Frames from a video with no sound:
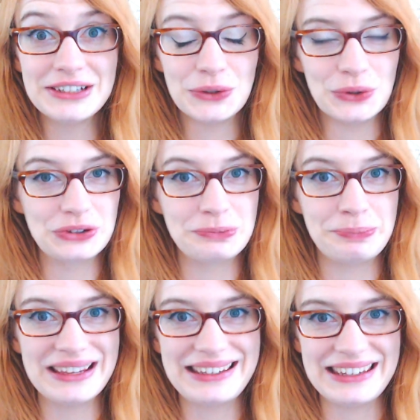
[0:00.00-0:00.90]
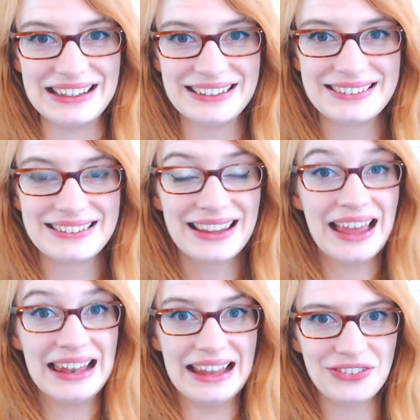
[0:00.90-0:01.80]
or spiky?
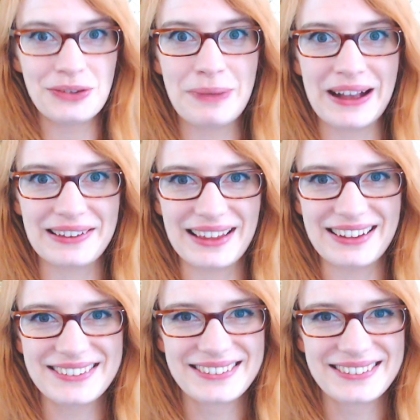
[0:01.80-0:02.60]
Let's unpack that.